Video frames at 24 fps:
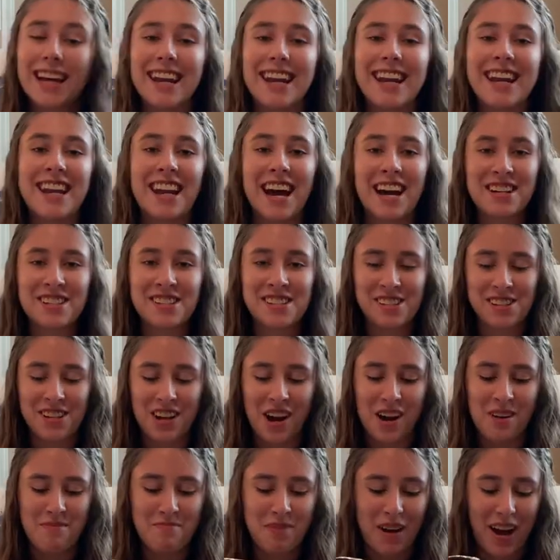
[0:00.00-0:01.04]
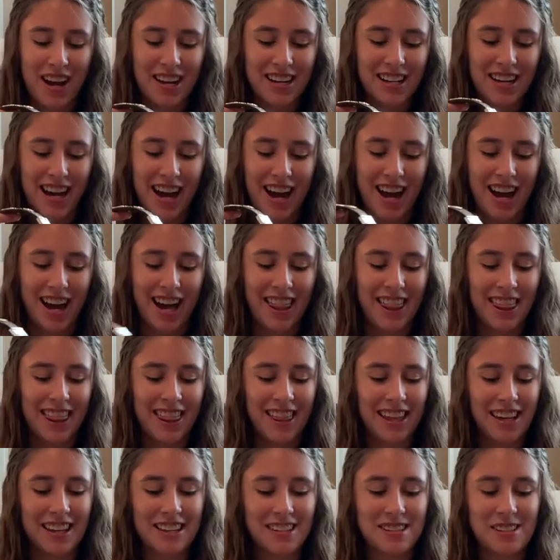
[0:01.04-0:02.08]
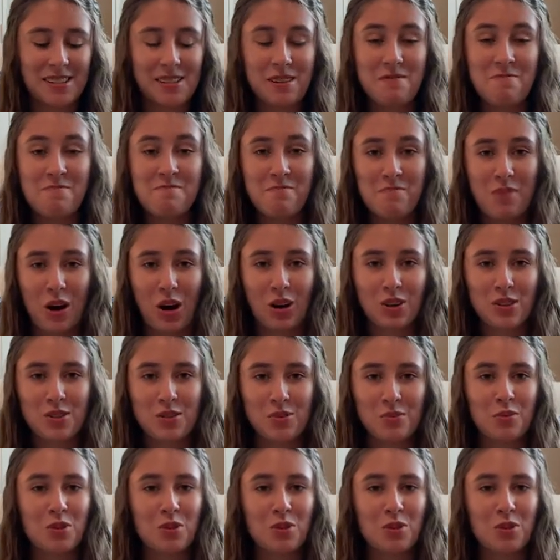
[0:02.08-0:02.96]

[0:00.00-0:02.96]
Next up, I got this belt,